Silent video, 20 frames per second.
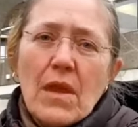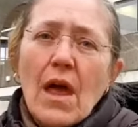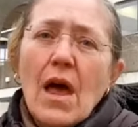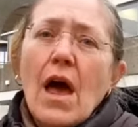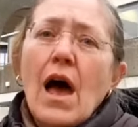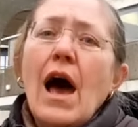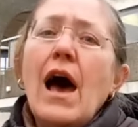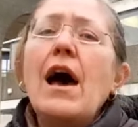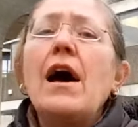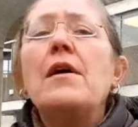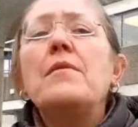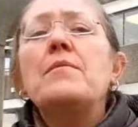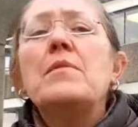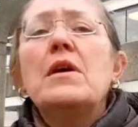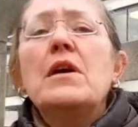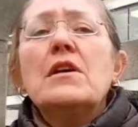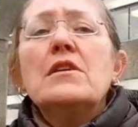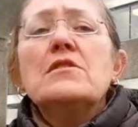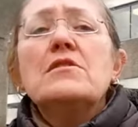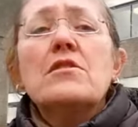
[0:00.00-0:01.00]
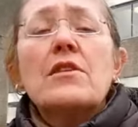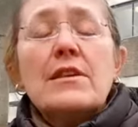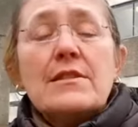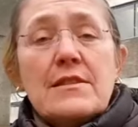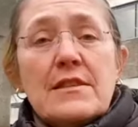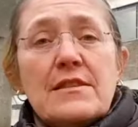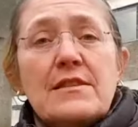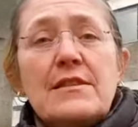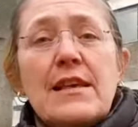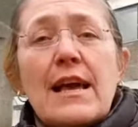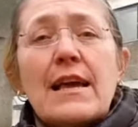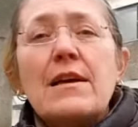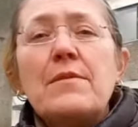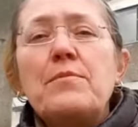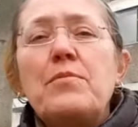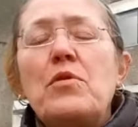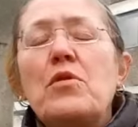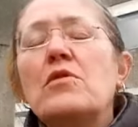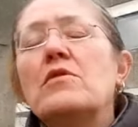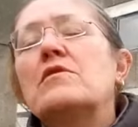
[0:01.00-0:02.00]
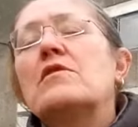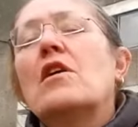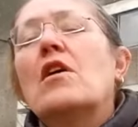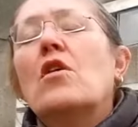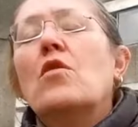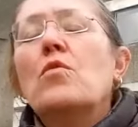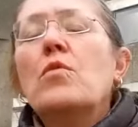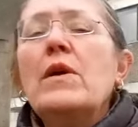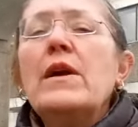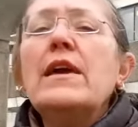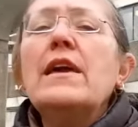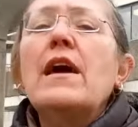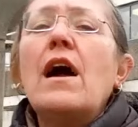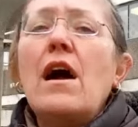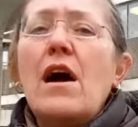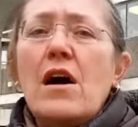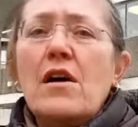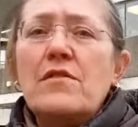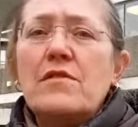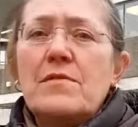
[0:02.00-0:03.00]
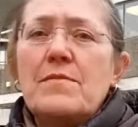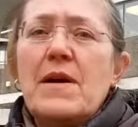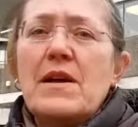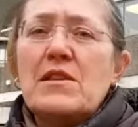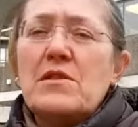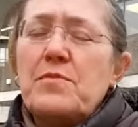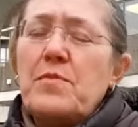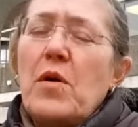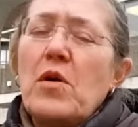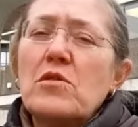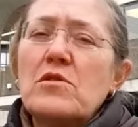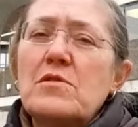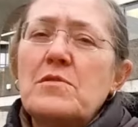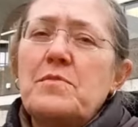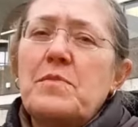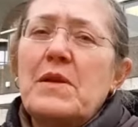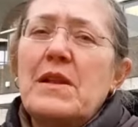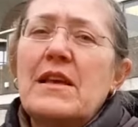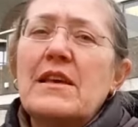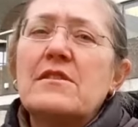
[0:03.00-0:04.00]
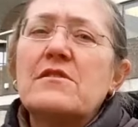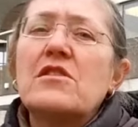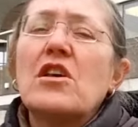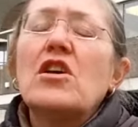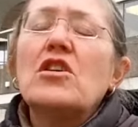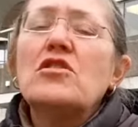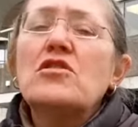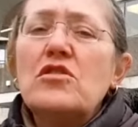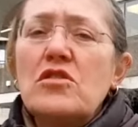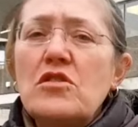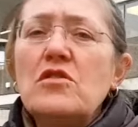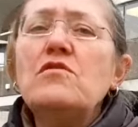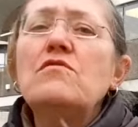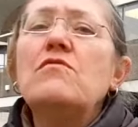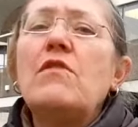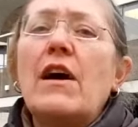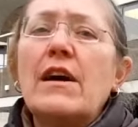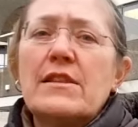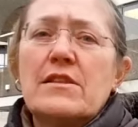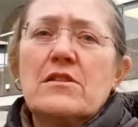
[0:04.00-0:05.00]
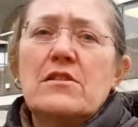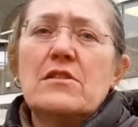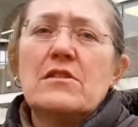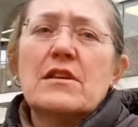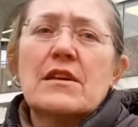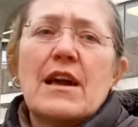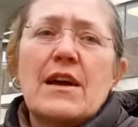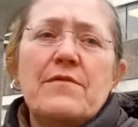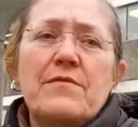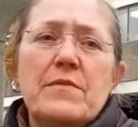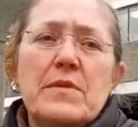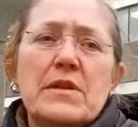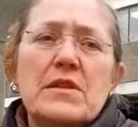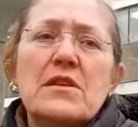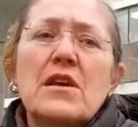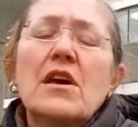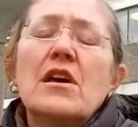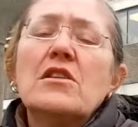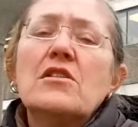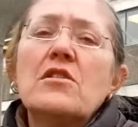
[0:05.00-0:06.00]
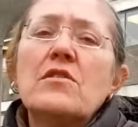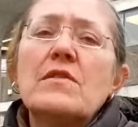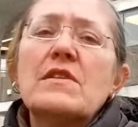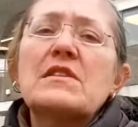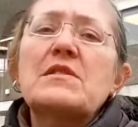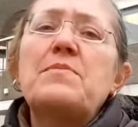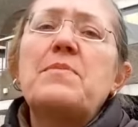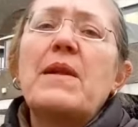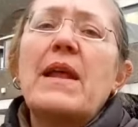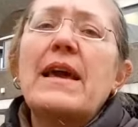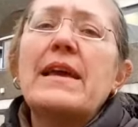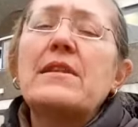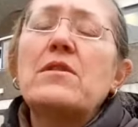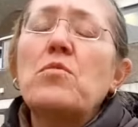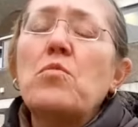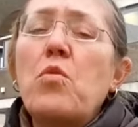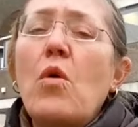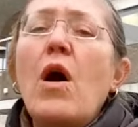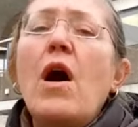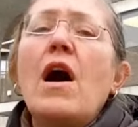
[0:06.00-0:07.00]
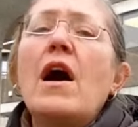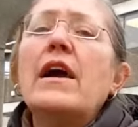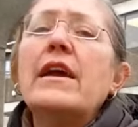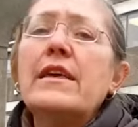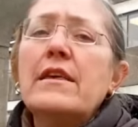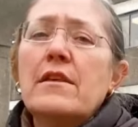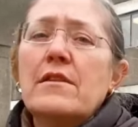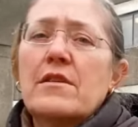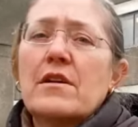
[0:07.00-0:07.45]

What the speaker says: So that's the second point. We asked the Metropolitan Police to write to the government to explain why the